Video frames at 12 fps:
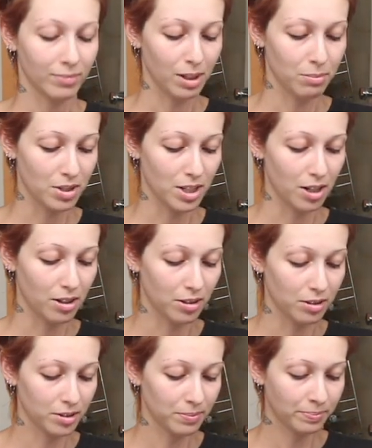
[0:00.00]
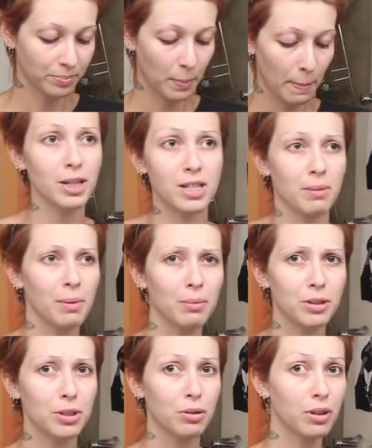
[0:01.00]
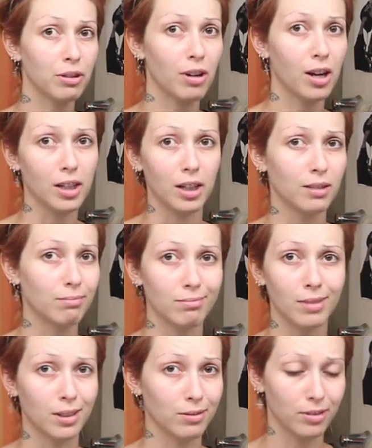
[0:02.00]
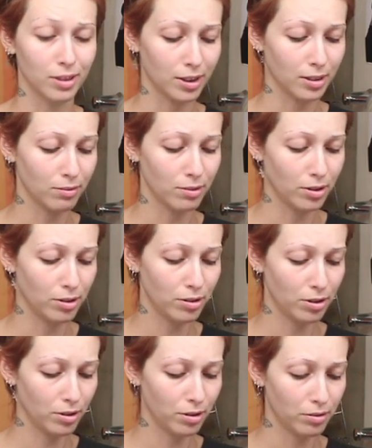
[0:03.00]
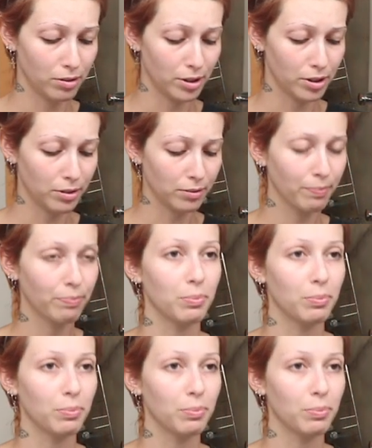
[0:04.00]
I'm scared. I mean, some people totally rock it and like fucking you do you, you know.